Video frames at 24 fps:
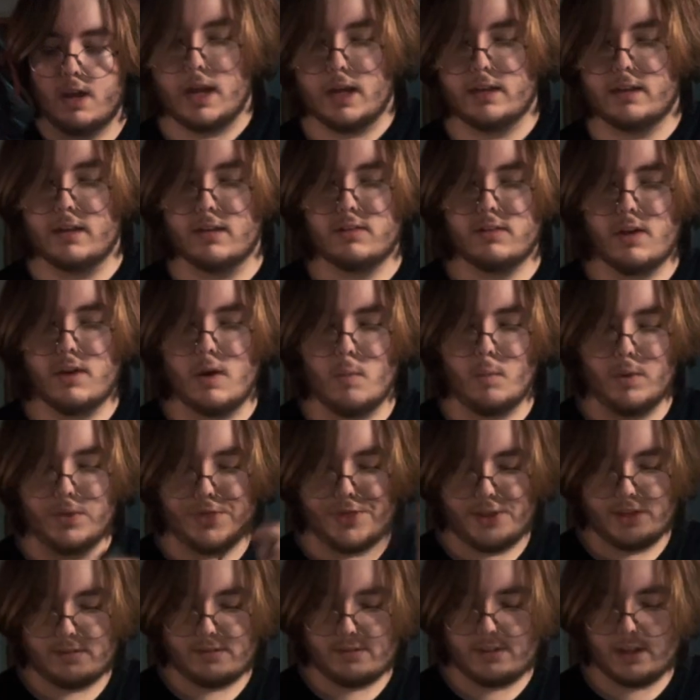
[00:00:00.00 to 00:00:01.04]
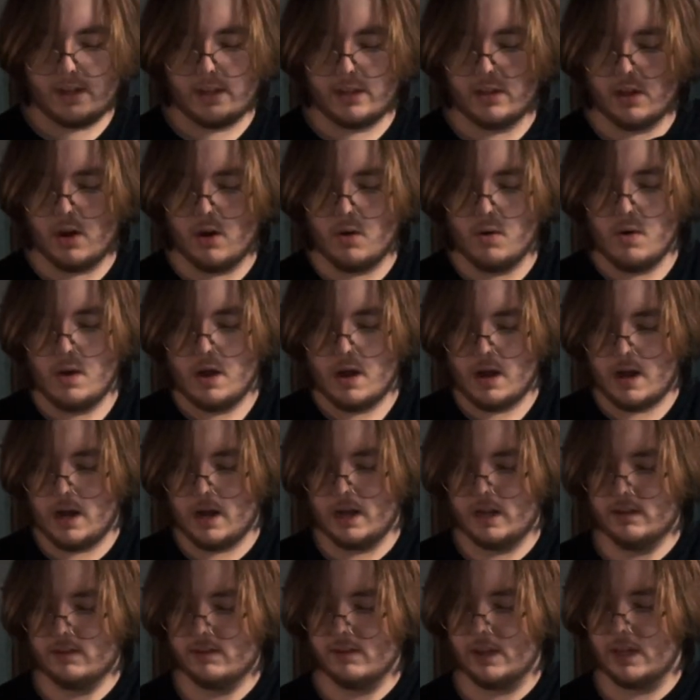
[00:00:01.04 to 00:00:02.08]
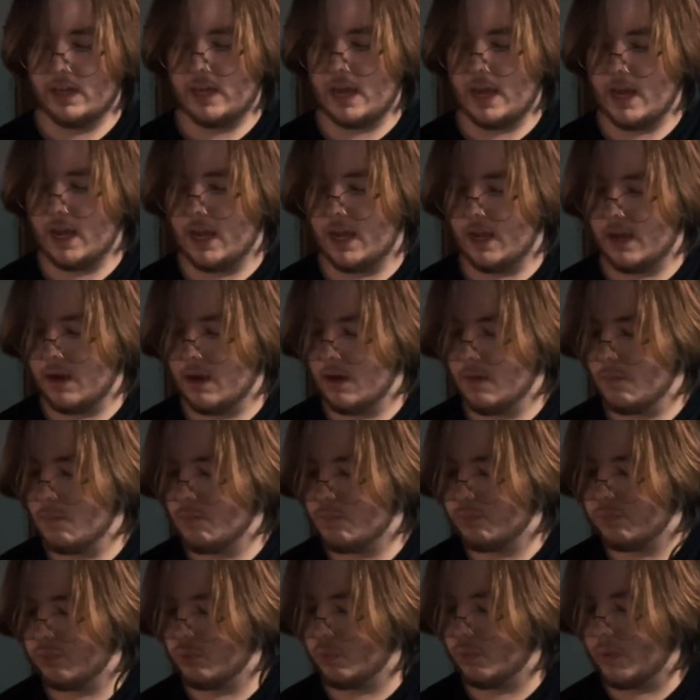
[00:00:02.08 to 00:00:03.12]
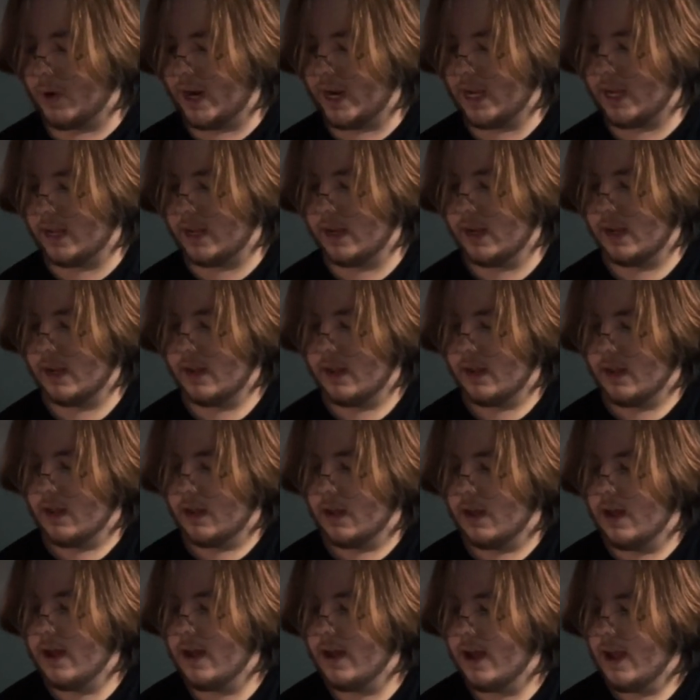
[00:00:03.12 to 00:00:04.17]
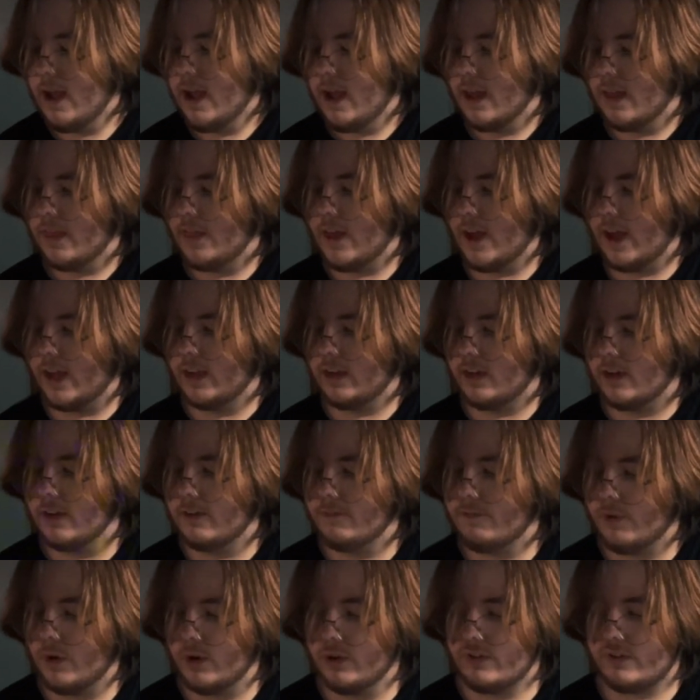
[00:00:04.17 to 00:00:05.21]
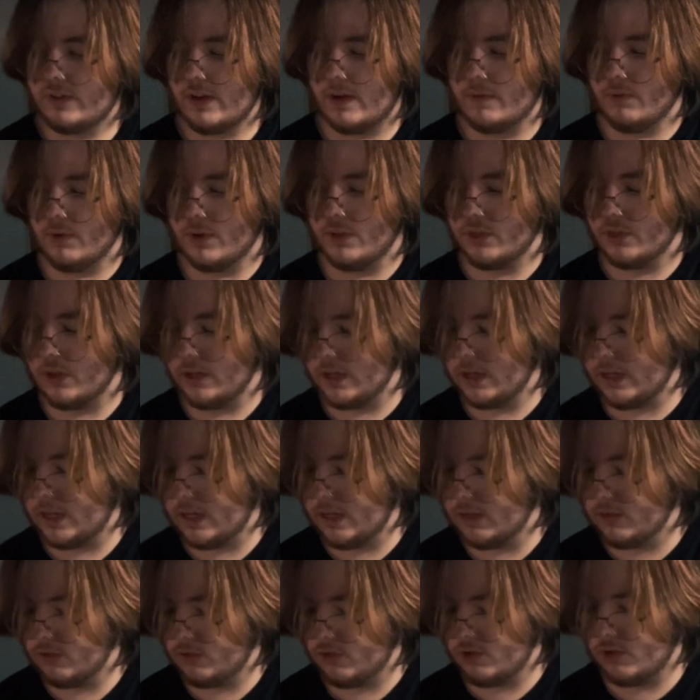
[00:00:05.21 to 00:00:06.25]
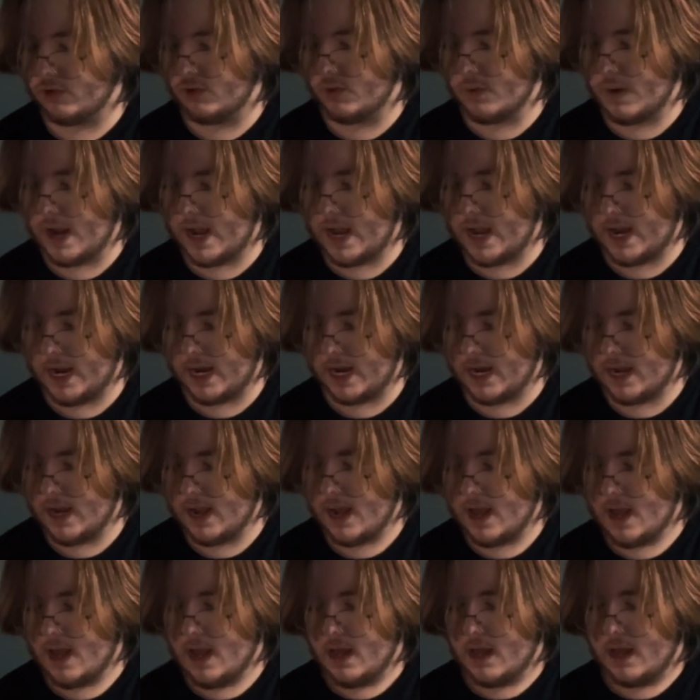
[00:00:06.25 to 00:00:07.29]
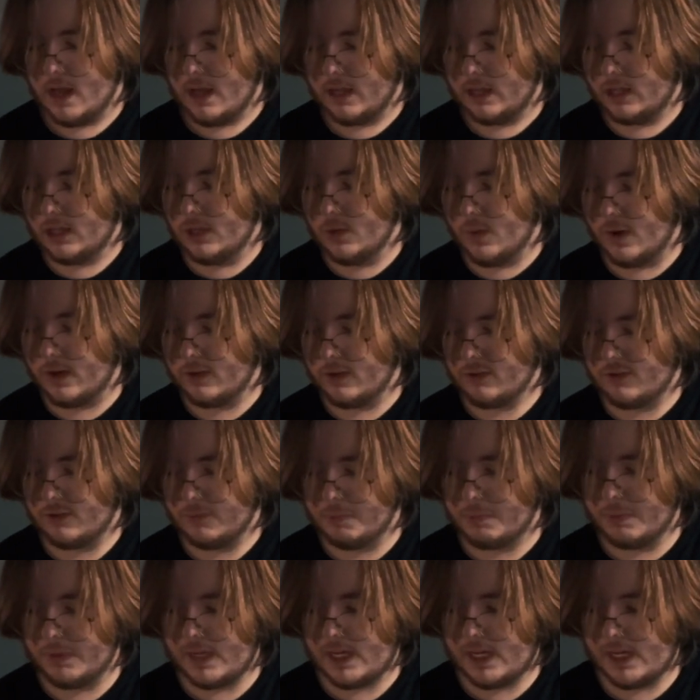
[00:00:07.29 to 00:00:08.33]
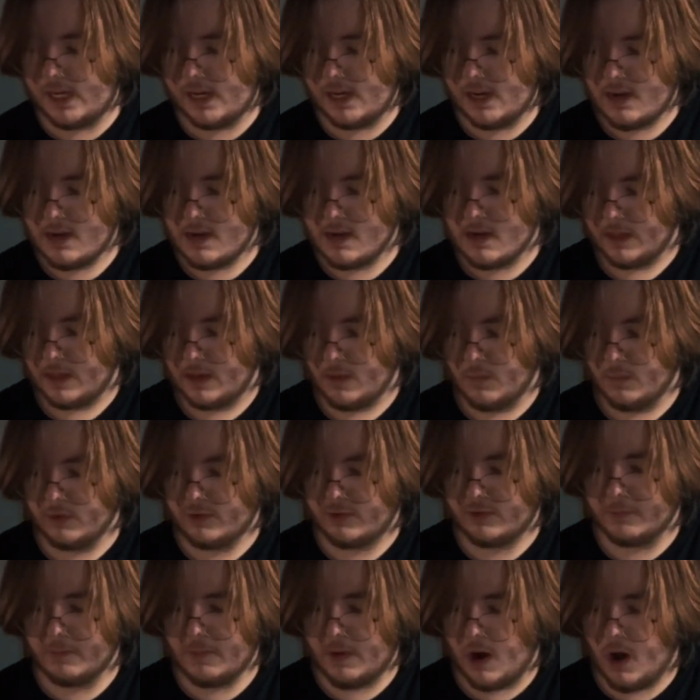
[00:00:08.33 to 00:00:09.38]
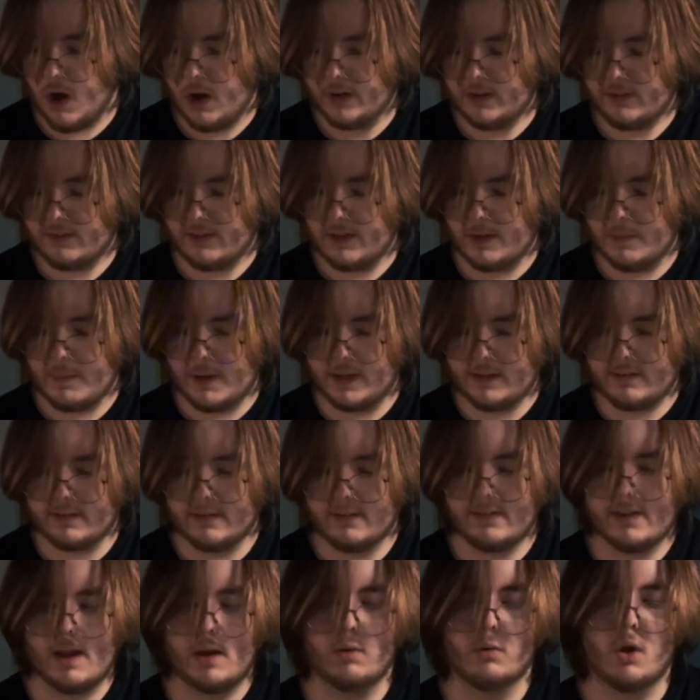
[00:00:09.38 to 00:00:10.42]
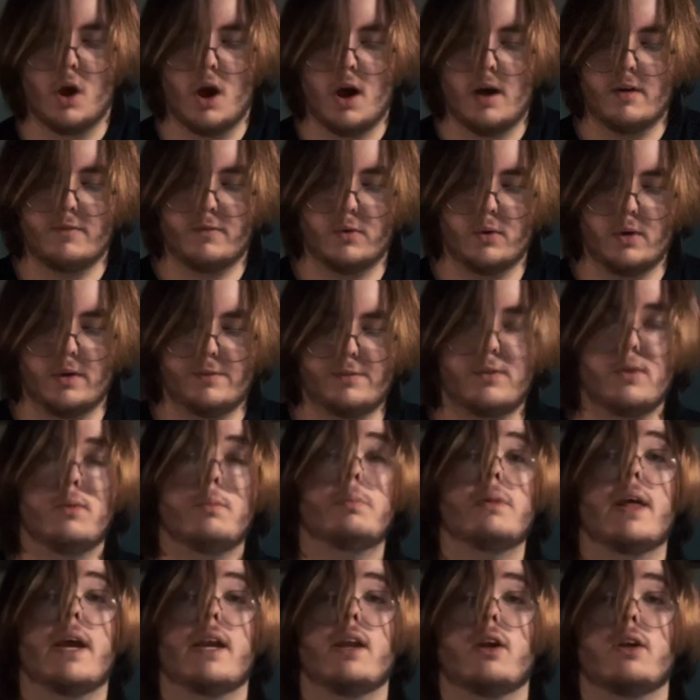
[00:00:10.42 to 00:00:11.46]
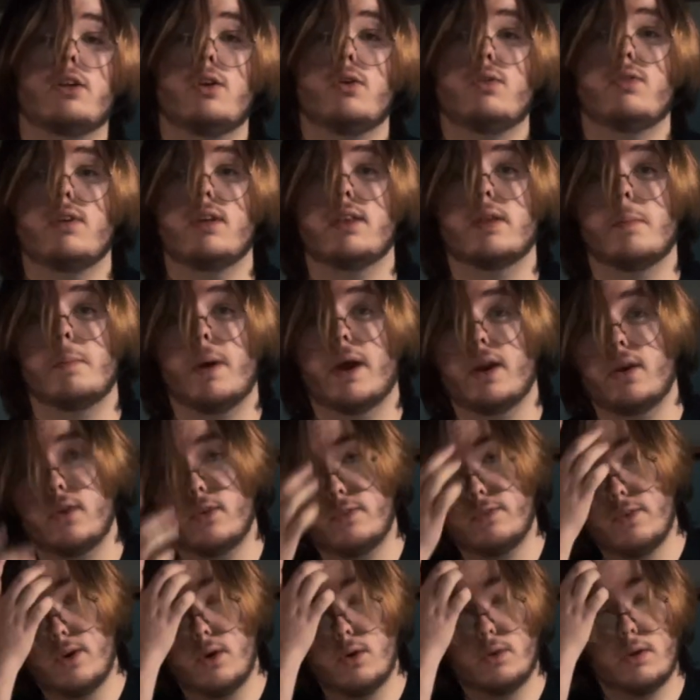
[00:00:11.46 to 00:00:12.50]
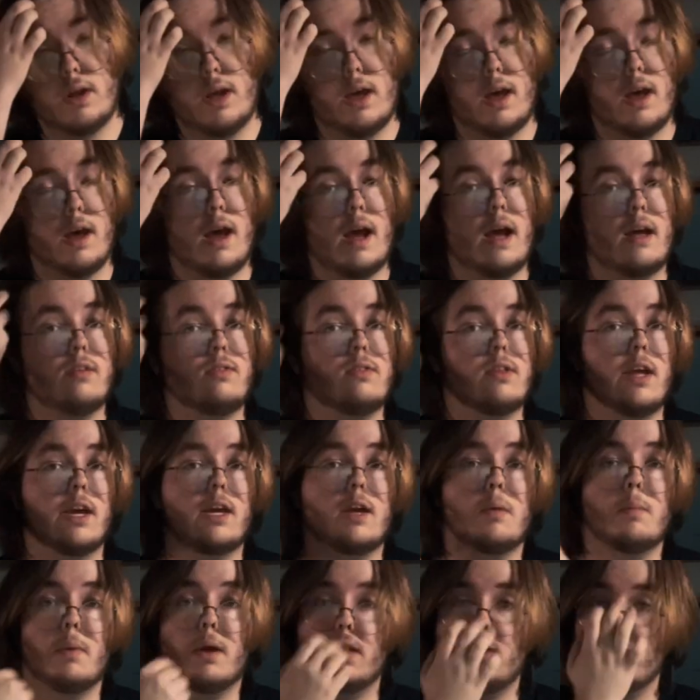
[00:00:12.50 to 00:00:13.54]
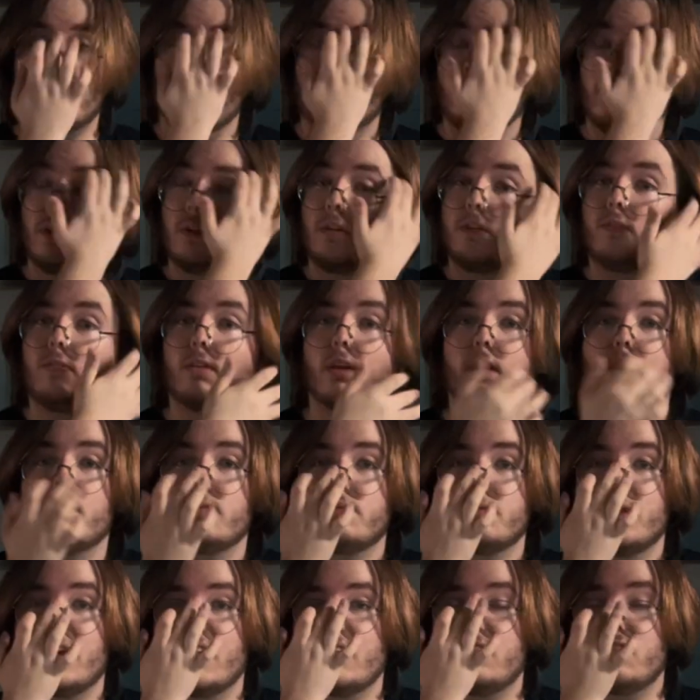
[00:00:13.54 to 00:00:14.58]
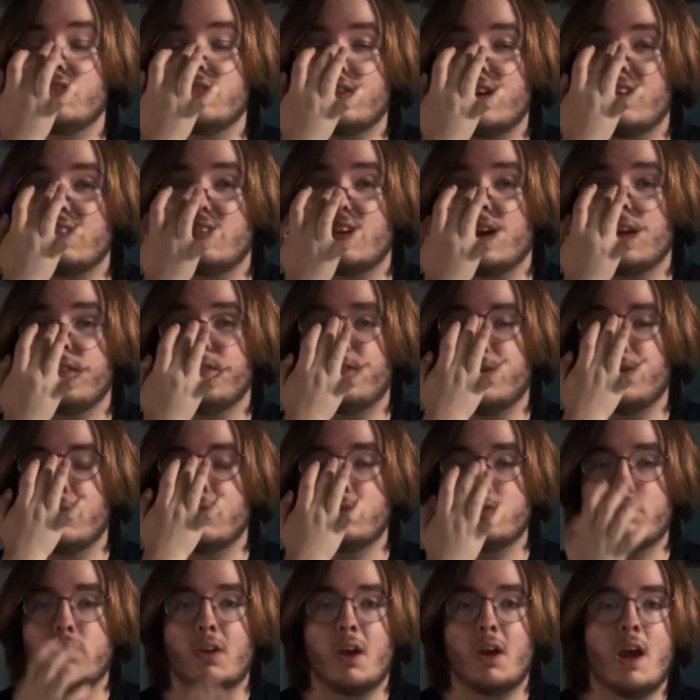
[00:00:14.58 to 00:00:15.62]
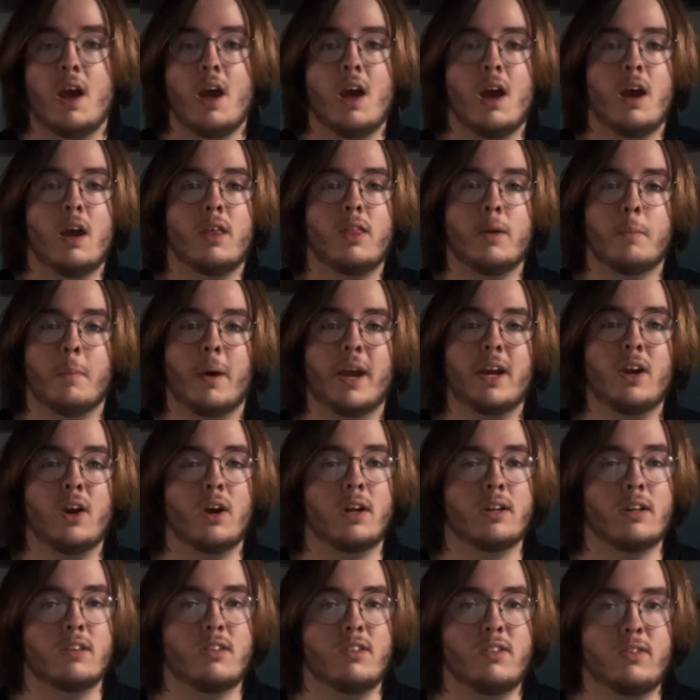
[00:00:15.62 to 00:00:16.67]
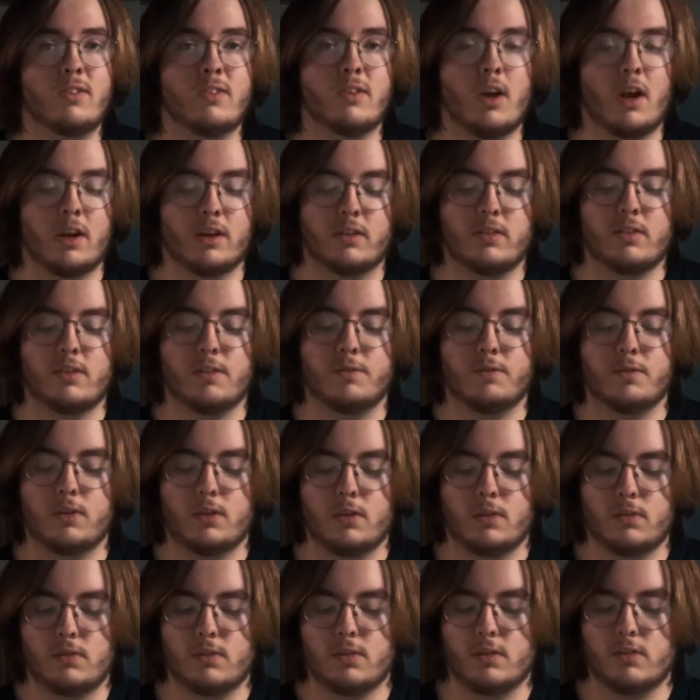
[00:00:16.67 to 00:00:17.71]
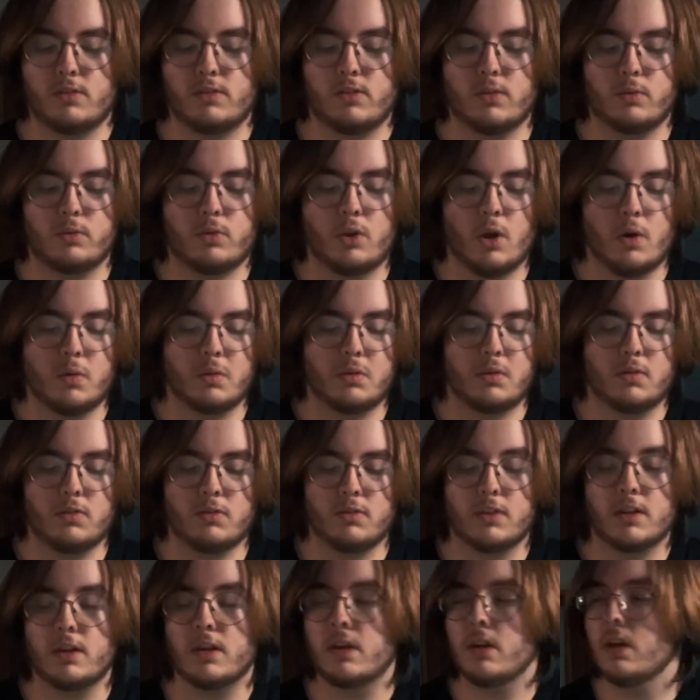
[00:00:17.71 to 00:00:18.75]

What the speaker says: It does come with this thing though. It's like a brick that converts everything into a USB, which honestly makes it sound awful if you plan on using the microphone as like a microphone instead of like just as headphones. The mic on it sucks if you use this, so don't use it.